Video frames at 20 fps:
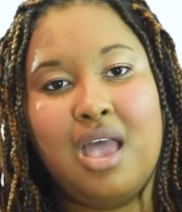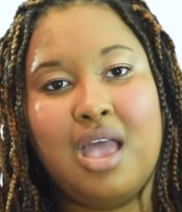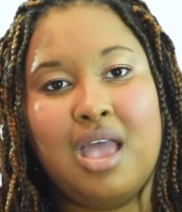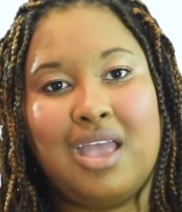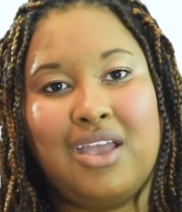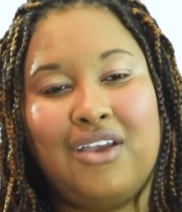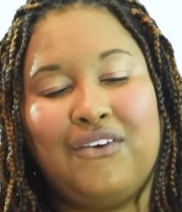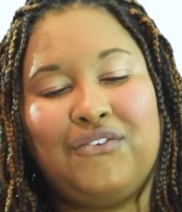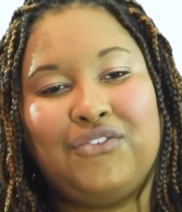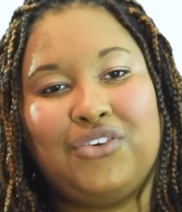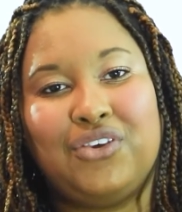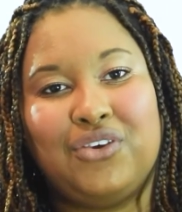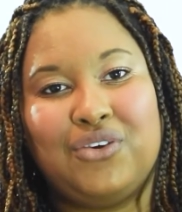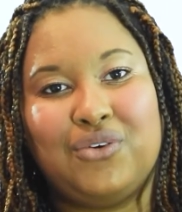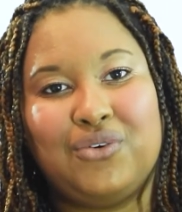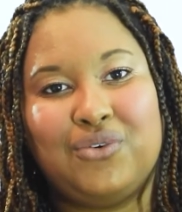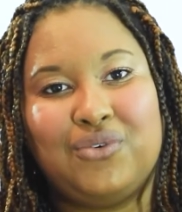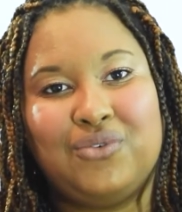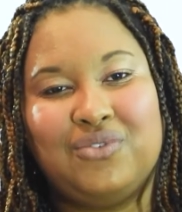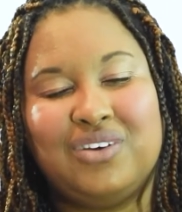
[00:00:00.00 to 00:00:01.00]
If
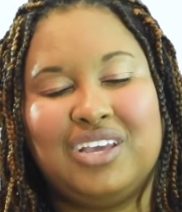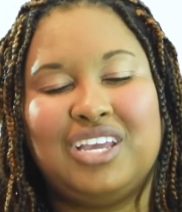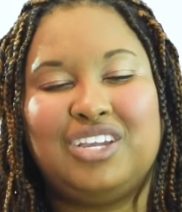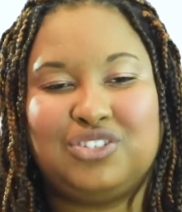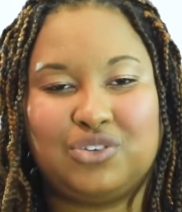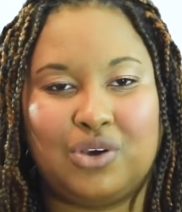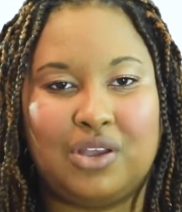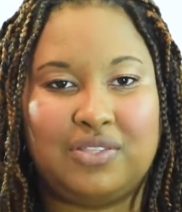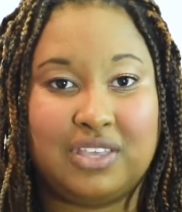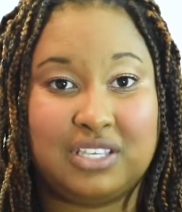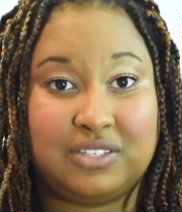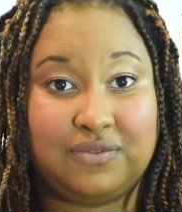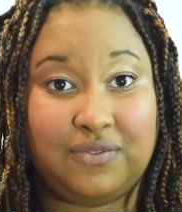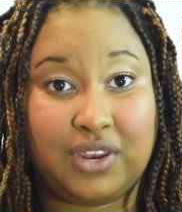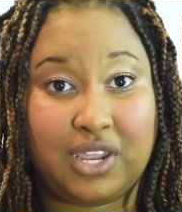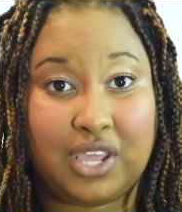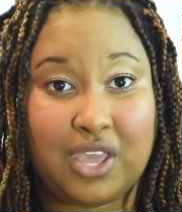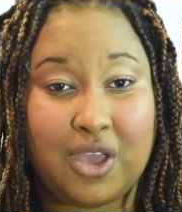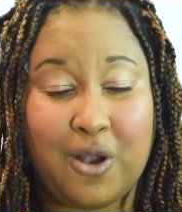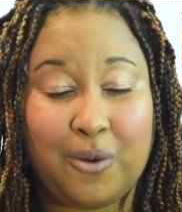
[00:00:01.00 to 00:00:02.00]
you enjoyed this
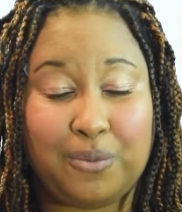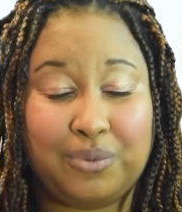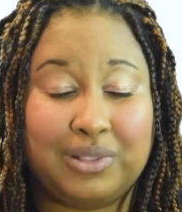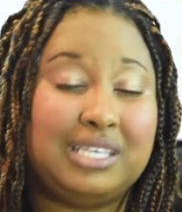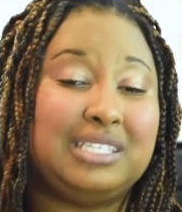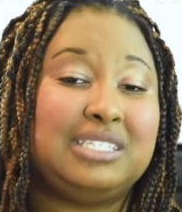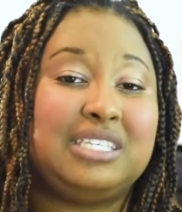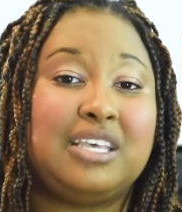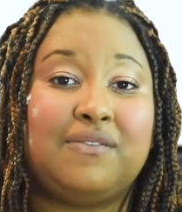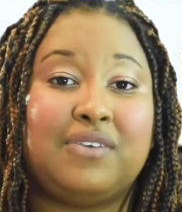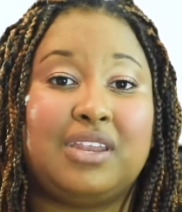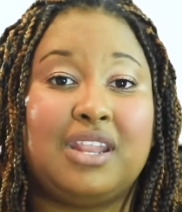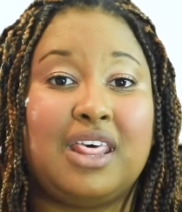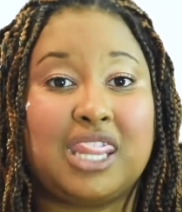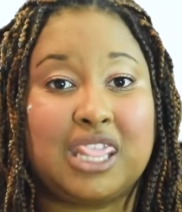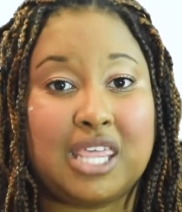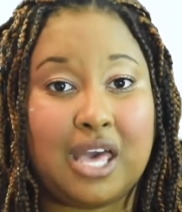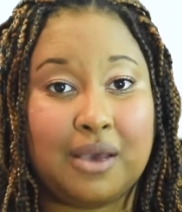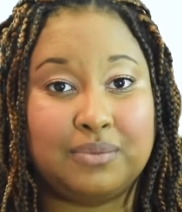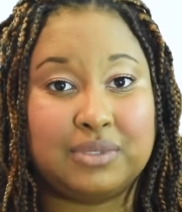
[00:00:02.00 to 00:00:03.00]
video, please give it a
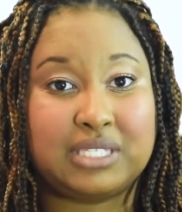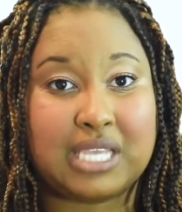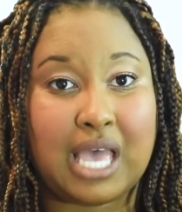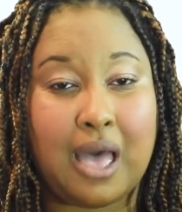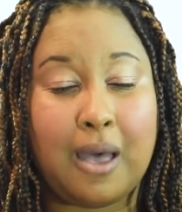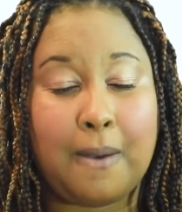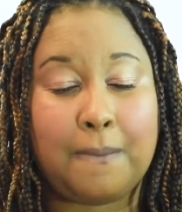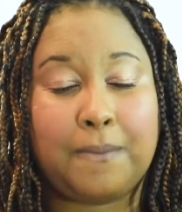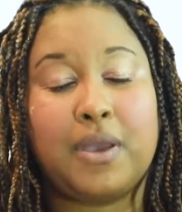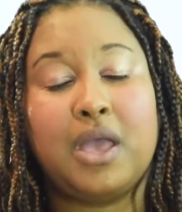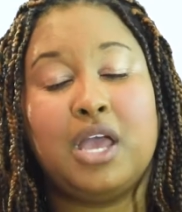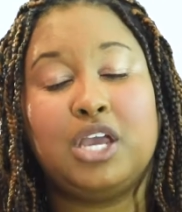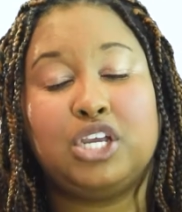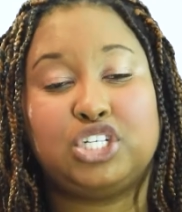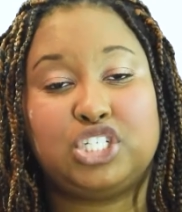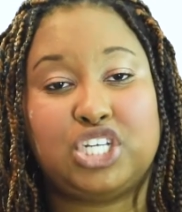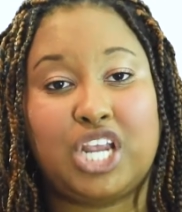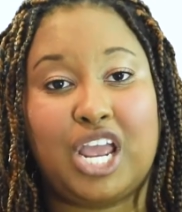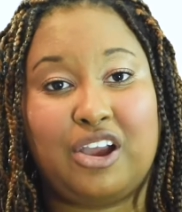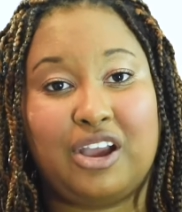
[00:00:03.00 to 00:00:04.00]
thumbs up,
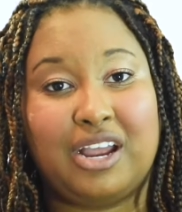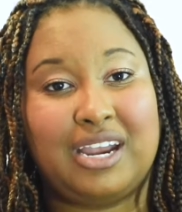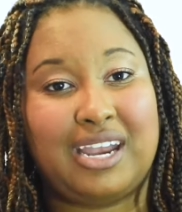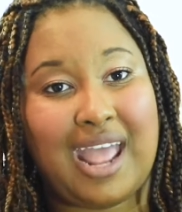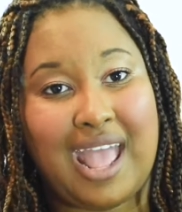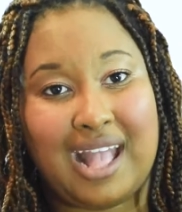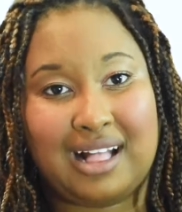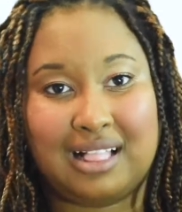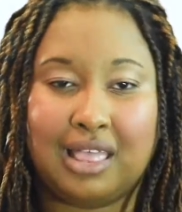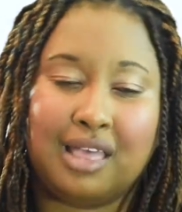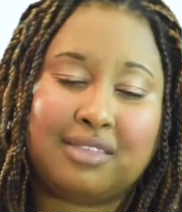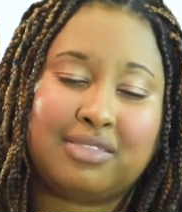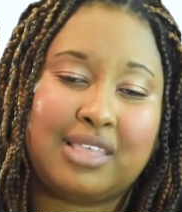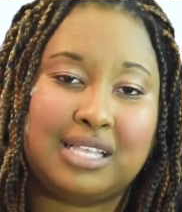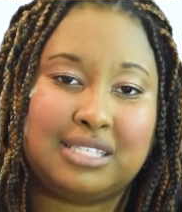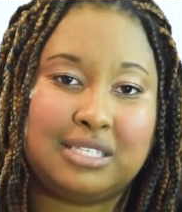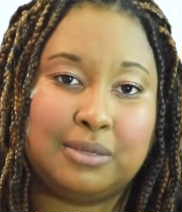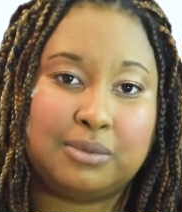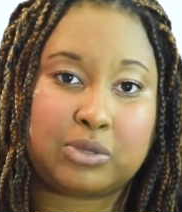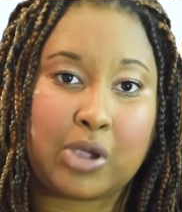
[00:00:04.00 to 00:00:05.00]
share it, and click
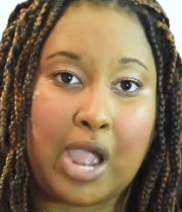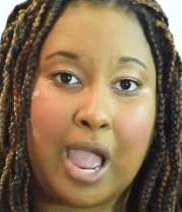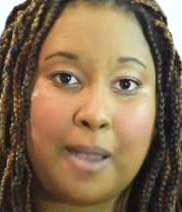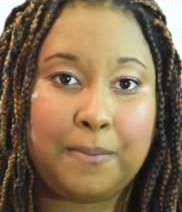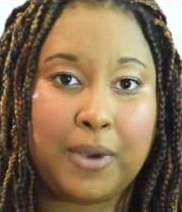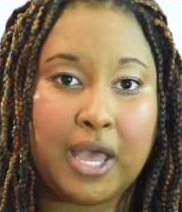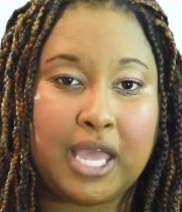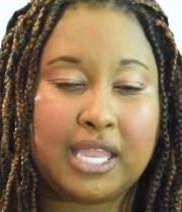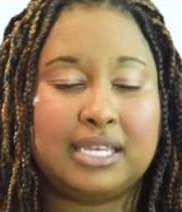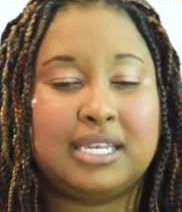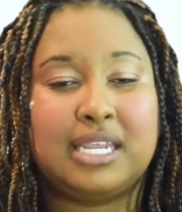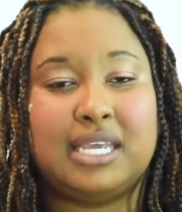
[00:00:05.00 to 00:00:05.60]
that subscribe button.